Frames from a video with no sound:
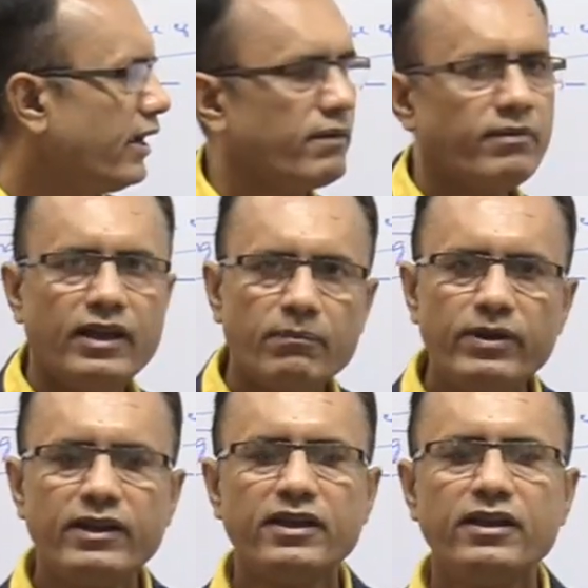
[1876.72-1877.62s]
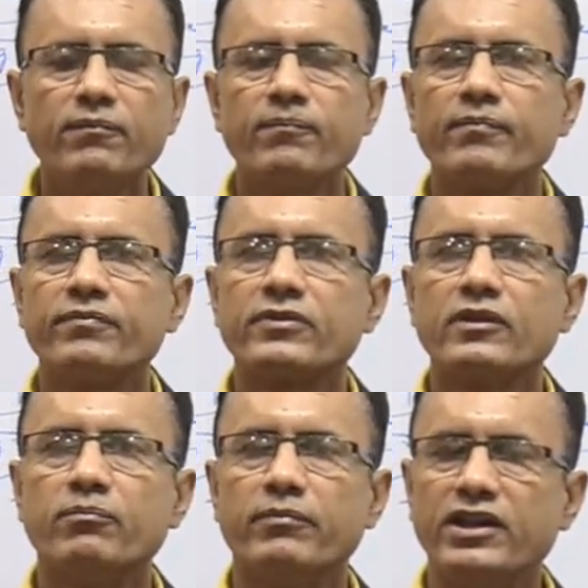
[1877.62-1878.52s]
available in
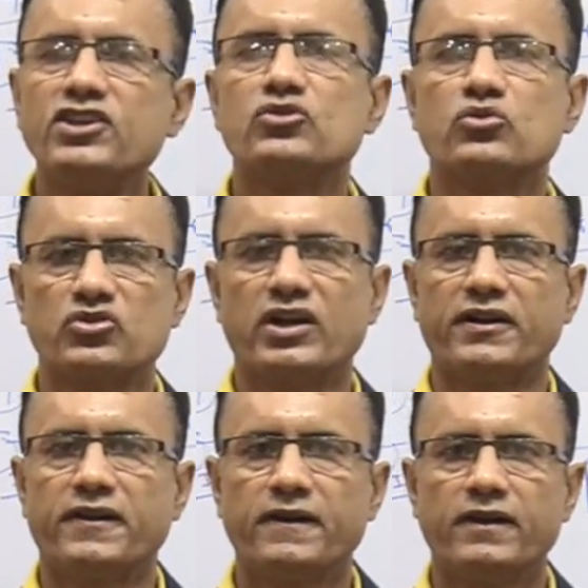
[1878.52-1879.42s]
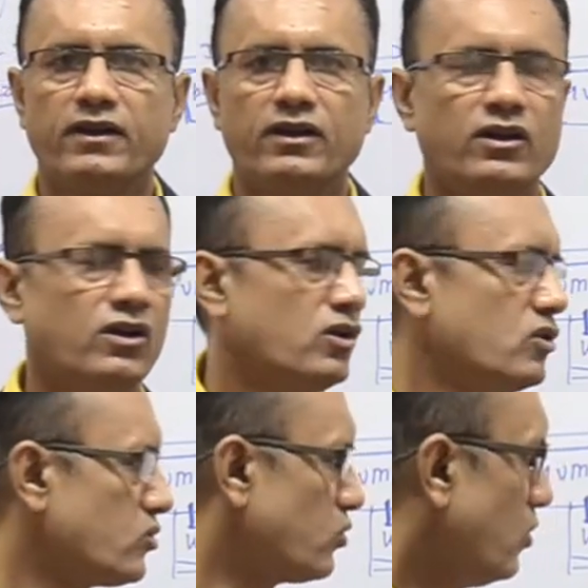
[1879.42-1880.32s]
many society.
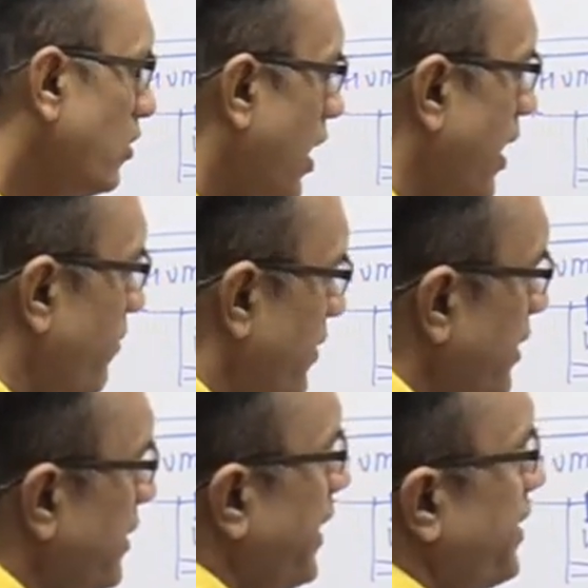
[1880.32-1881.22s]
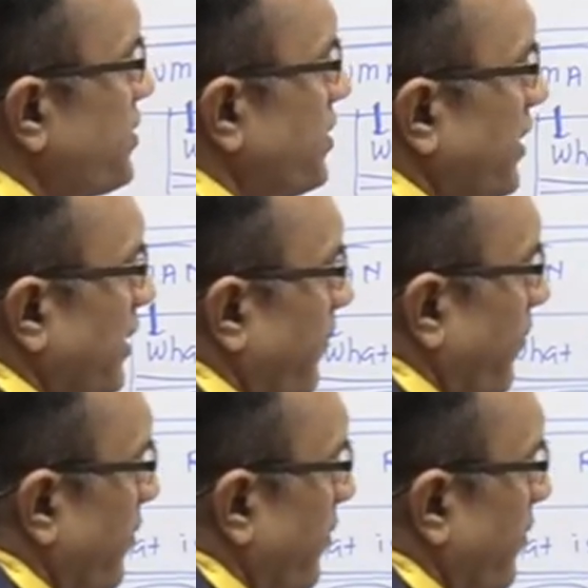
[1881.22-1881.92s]
So after that uh,